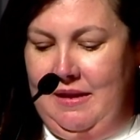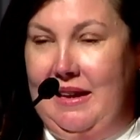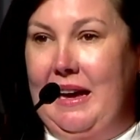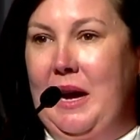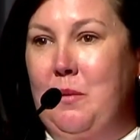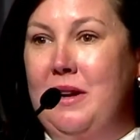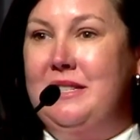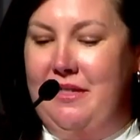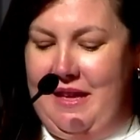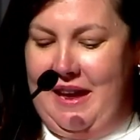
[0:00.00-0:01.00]
I want to
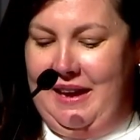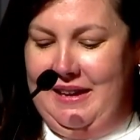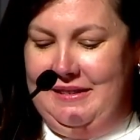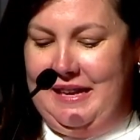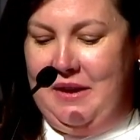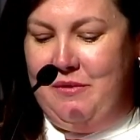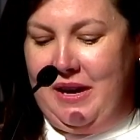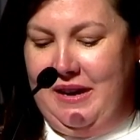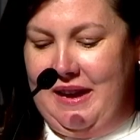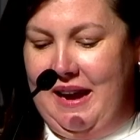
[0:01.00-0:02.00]
thank and
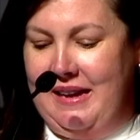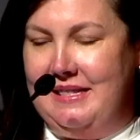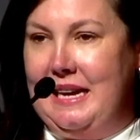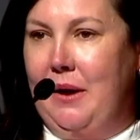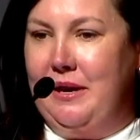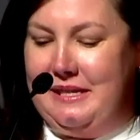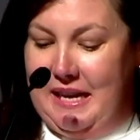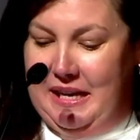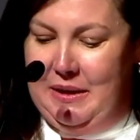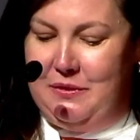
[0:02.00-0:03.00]
recognize our
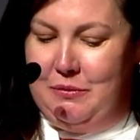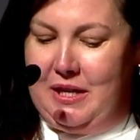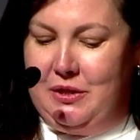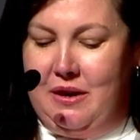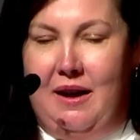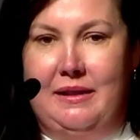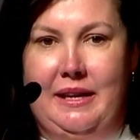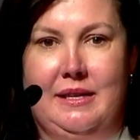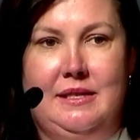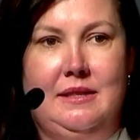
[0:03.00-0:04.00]
executive director
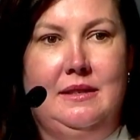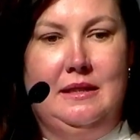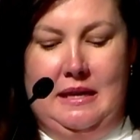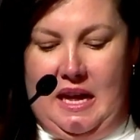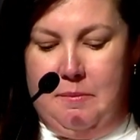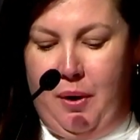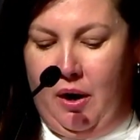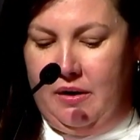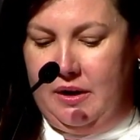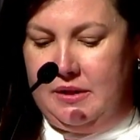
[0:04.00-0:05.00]
colleagues and
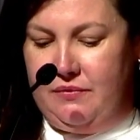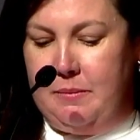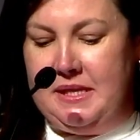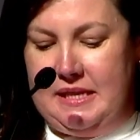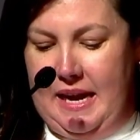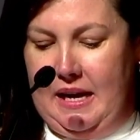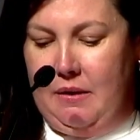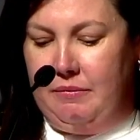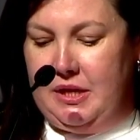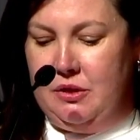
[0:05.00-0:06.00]
partners from state and
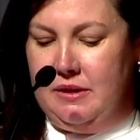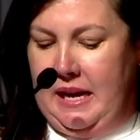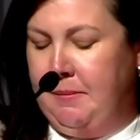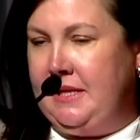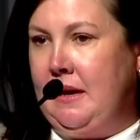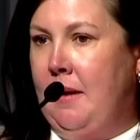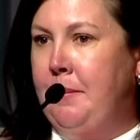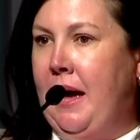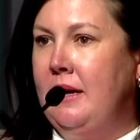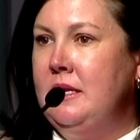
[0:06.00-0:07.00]
regional Campus
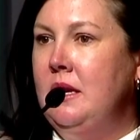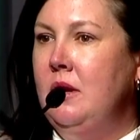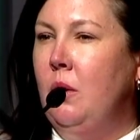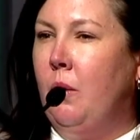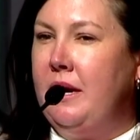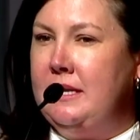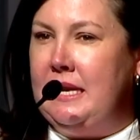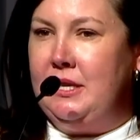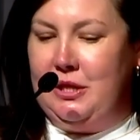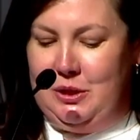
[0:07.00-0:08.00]
Compact
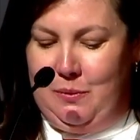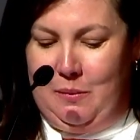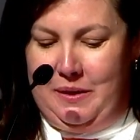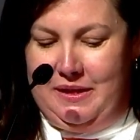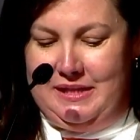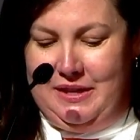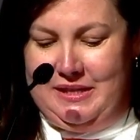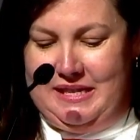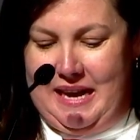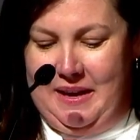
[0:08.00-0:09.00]
organizations who are with us here
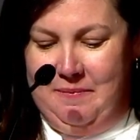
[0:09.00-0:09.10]
today.